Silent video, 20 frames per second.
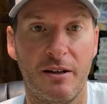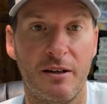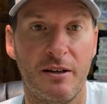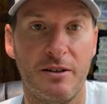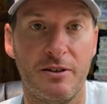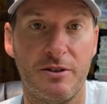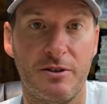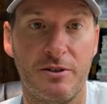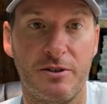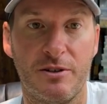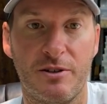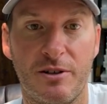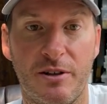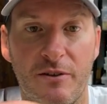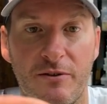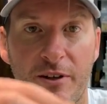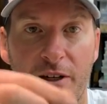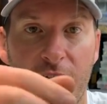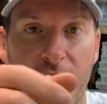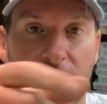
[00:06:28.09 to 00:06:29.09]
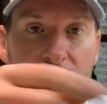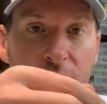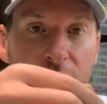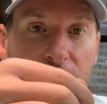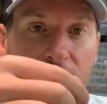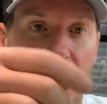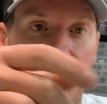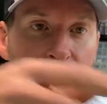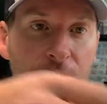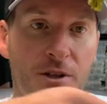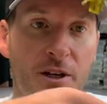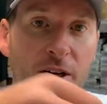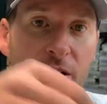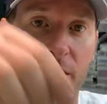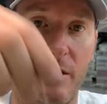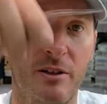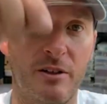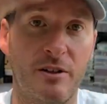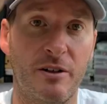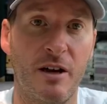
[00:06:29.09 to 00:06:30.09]
As you can see, I've got on a drop shot
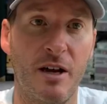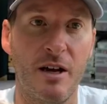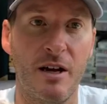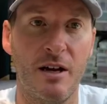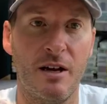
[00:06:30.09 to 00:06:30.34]
here.